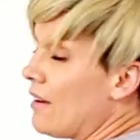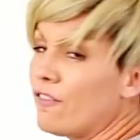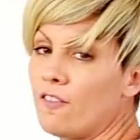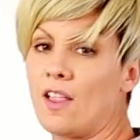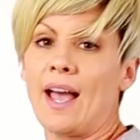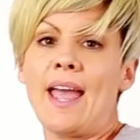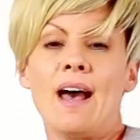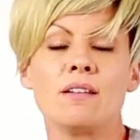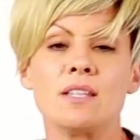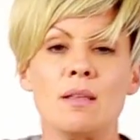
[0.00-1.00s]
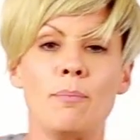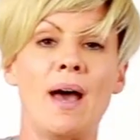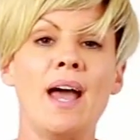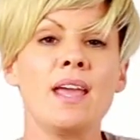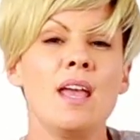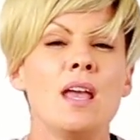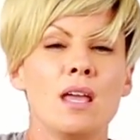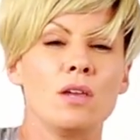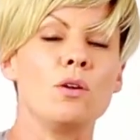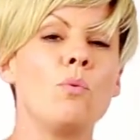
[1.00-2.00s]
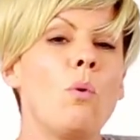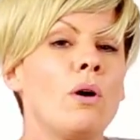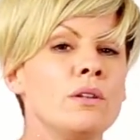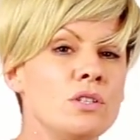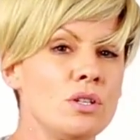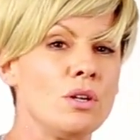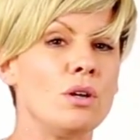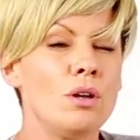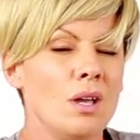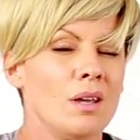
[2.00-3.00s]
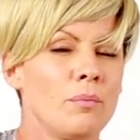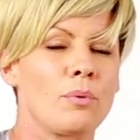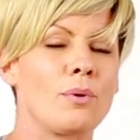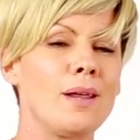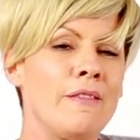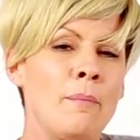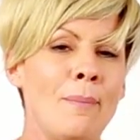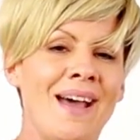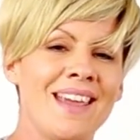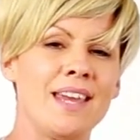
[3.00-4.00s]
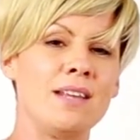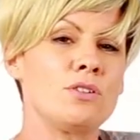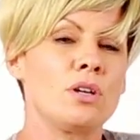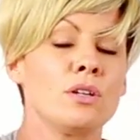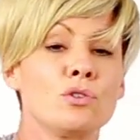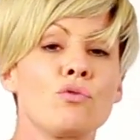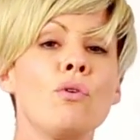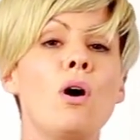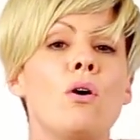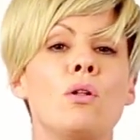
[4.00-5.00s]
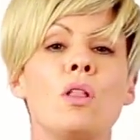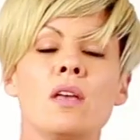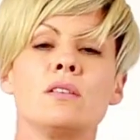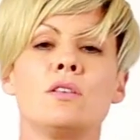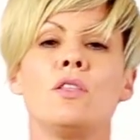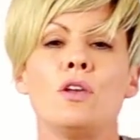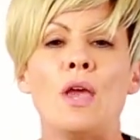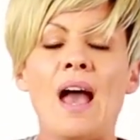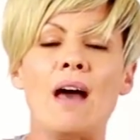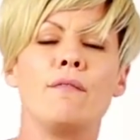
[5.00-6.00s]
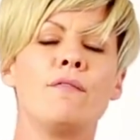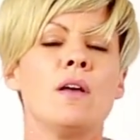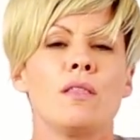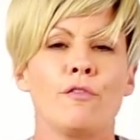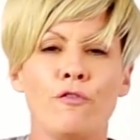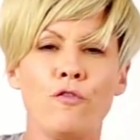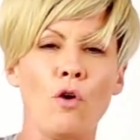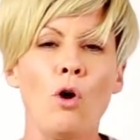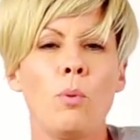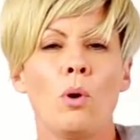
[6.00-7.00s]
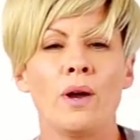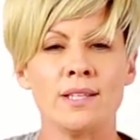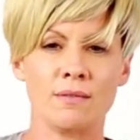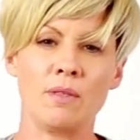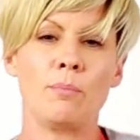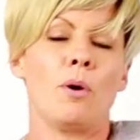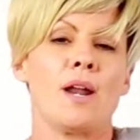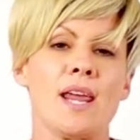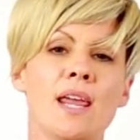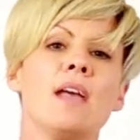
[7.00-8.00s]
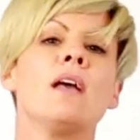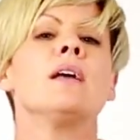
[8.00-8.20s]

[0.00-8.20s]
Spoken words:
and fly out to the back, you want to bring them back into control so that you have the 4 points of the body